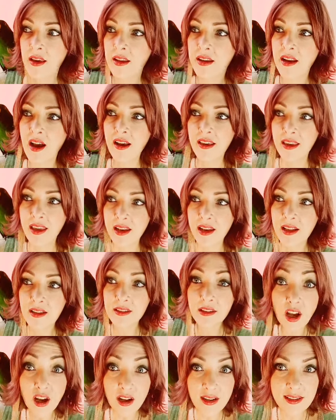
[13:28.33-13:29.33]
not getting
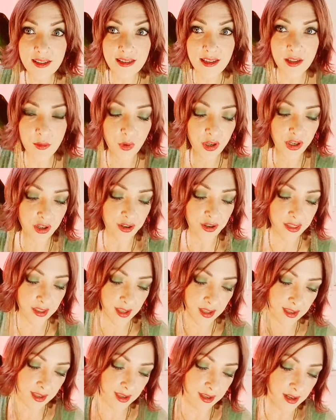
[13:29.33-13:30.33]
lost in what you're
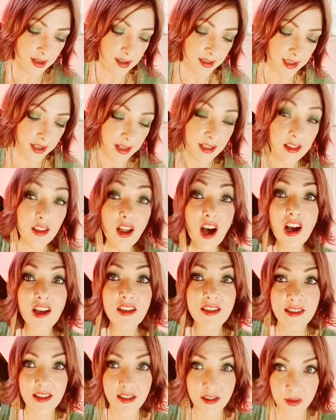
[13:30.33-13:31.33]
thinking, not getting
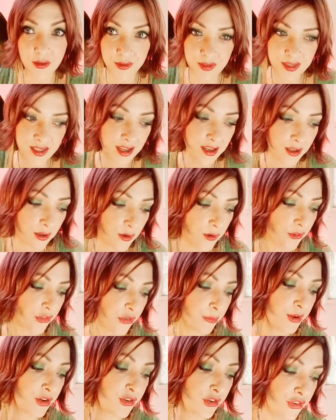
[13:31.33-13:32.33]
lost in those cycles,
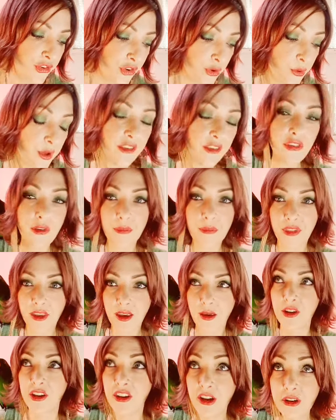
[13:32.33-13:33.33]
but doing
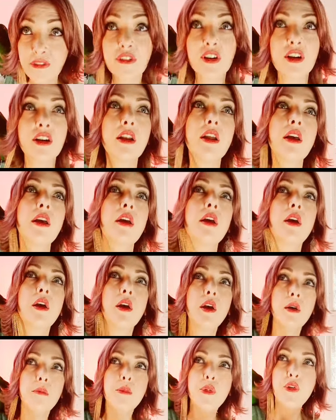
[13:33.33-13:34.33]
something different,
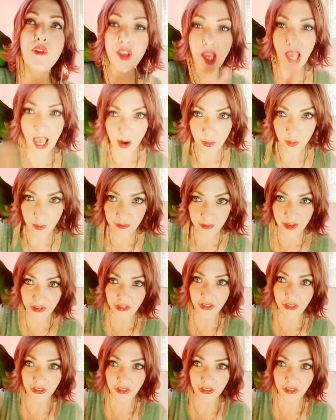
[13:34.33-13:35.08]
moving out of the